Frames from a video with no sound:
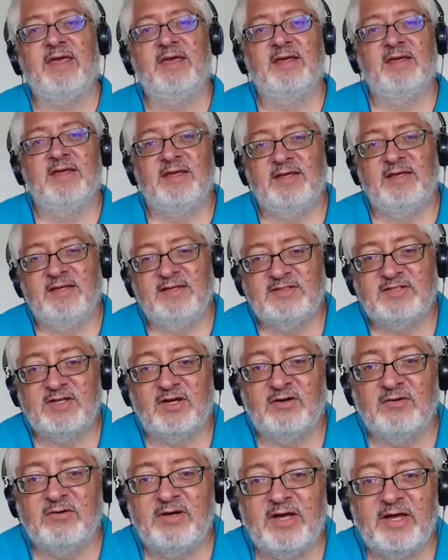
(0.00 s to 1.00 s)
Yeah.
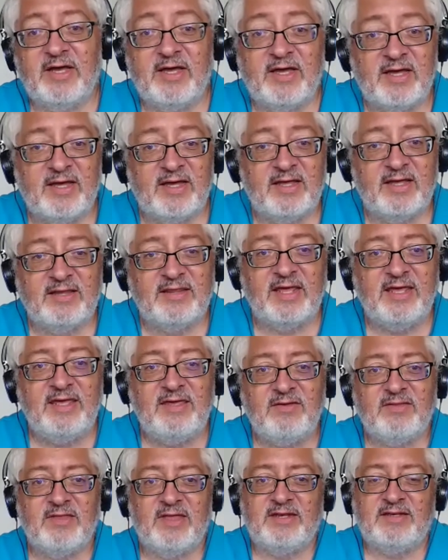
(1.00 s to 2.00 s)
So uh
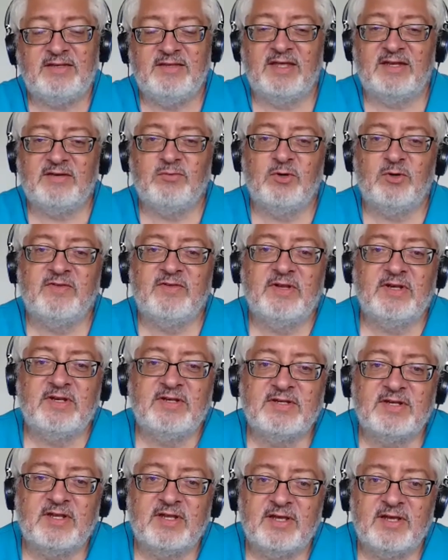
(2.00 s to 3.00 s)
thank you. That that was
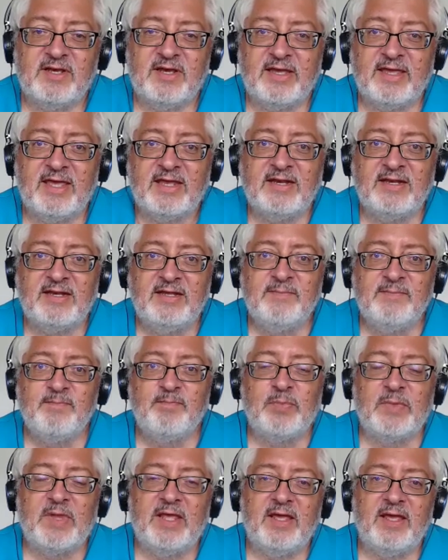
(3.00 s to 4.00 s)
it uh, again,
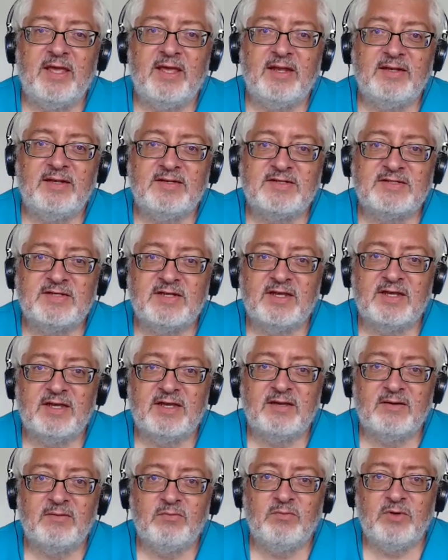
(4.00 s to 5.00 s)
and
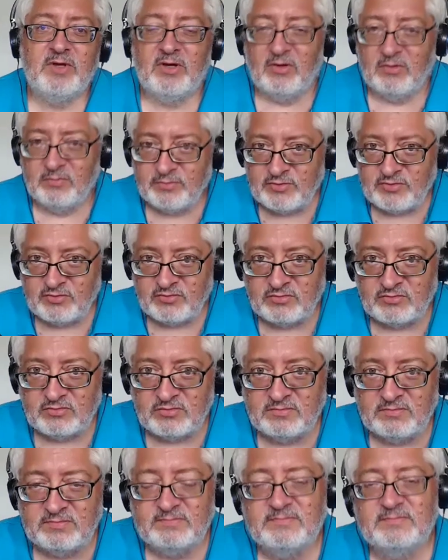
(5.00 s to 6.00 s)
uh, we hope
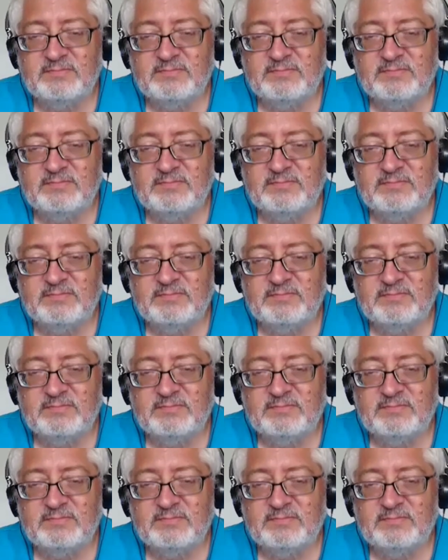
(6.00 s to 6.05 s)
to